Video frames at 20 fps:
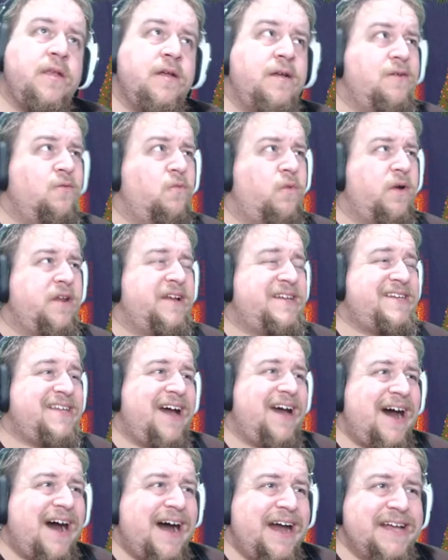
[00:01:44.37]
What do
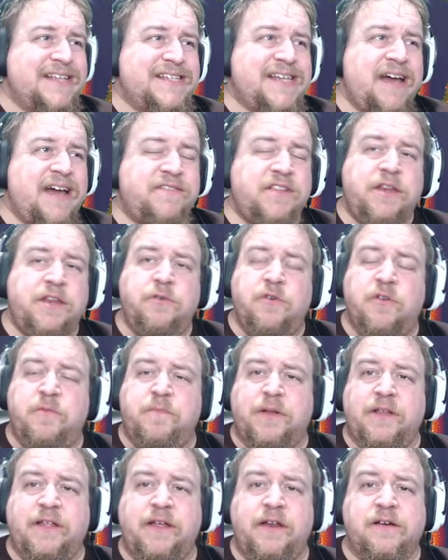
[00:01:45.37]
tides have to do with
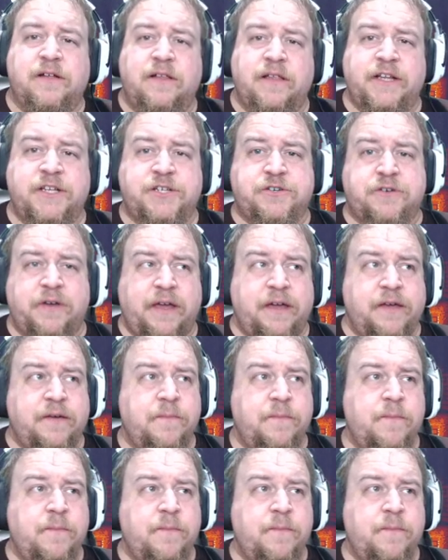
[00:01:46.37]
political intrigue?